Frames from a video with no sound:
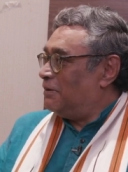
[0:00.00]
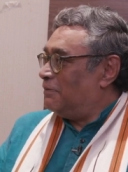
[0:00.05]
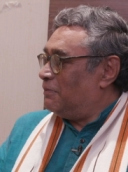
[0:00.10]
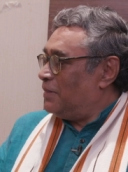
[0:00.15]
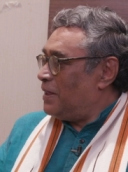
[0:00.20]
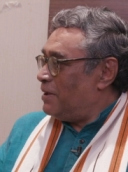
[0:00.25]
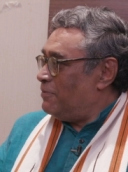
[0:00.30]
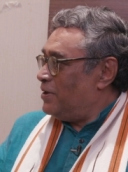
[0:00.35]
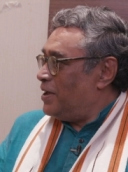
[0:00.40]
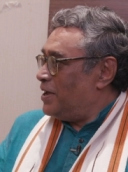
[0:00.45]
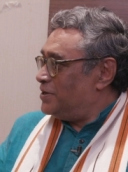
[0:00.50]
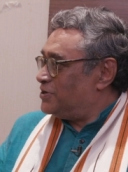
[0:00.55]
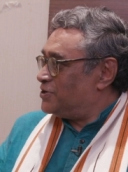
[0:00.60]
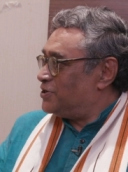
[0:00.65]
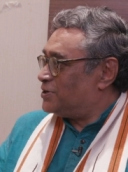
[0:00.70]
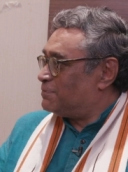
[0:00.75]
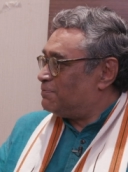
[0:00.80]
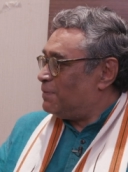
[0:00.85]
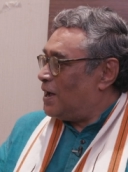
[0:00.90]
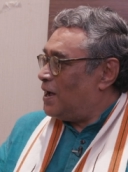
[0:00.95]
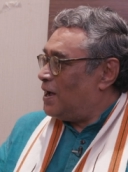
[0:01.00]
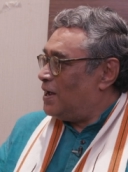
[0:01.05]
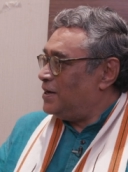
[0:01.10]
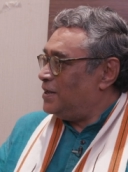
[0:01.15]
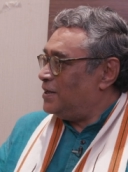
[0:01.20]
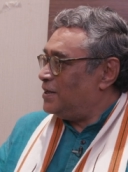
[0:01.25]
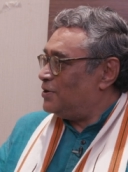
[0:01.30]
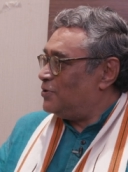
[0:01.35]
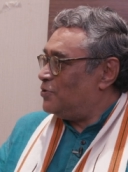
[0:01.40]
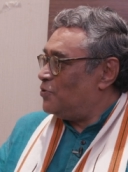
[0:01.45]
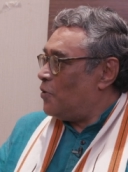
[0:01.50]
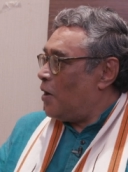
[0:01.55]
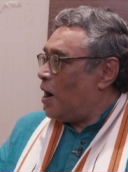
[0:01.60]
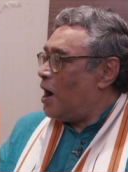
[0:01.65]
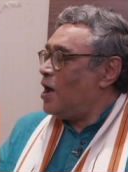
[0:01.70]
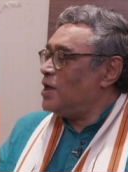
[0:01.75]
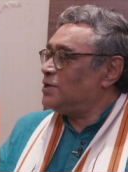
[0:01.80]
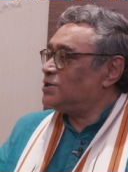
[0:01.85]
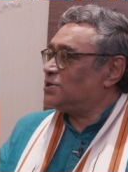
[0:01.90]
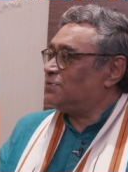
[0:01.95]
M.A.H. Ispahani, who
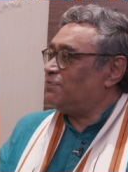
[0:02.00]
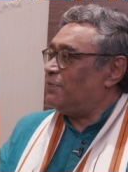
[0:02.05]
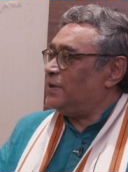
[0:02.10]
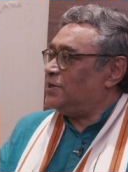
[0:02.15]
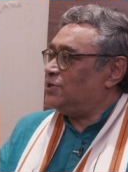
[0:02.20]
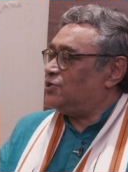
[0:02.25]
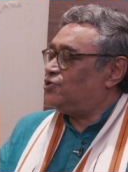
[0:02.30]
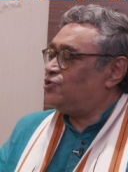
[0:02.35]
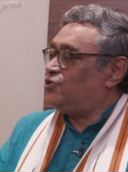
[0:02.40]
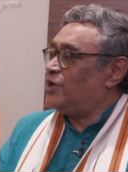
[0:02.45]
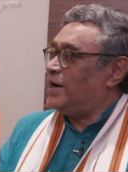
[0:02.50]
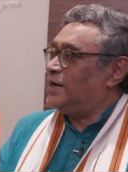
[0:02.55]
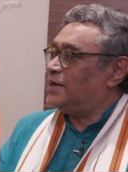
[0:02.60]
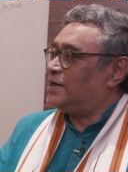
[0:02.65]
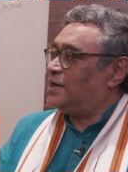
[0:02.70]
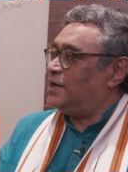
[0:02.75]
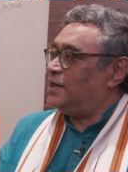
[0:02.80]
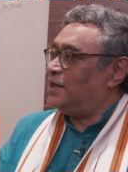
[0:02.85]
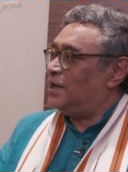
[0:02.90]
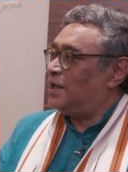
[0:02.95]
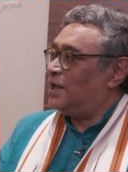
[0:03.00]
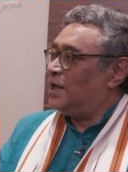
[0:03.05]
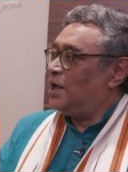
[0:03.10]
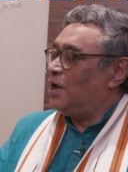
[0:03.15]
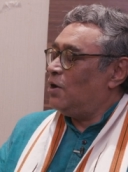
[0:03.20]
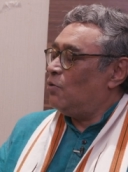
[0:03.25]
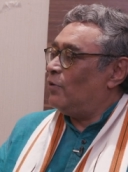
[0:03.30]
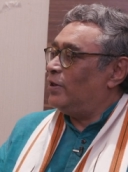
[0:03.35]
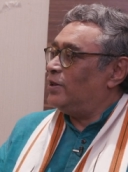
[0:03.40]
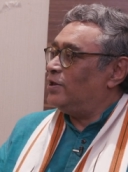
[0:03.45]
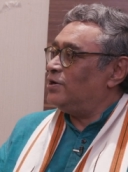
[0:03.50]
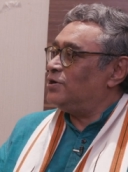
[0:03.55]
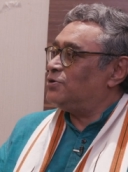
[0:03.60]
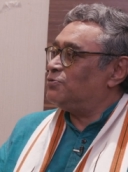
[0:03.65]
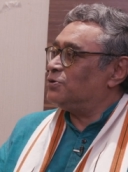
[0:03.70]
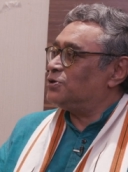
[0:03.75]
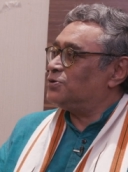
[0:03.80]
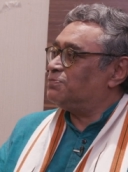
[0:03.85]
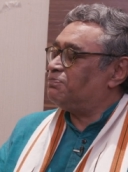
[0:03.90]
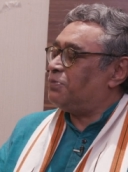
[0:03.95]
asked me gently whether it
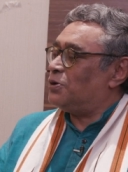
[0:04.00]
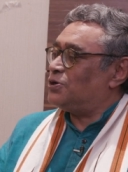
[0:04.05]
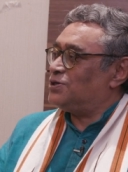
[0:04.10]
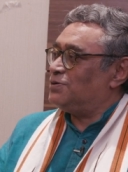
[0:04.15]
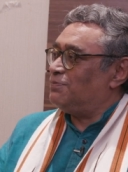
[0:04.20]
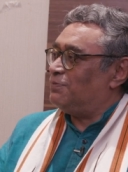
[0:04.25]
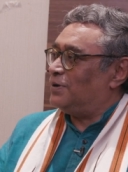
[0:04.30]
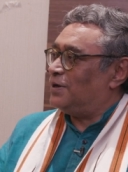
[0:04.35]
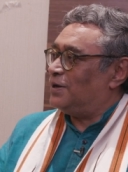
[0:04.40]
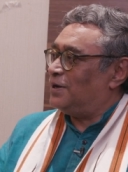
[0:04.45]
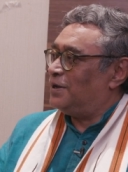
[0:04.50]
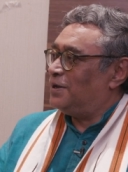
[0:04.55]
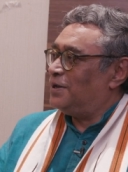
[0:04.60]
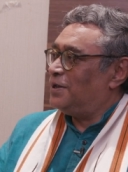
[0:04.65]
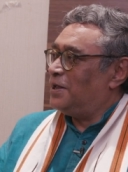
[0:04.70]
was possible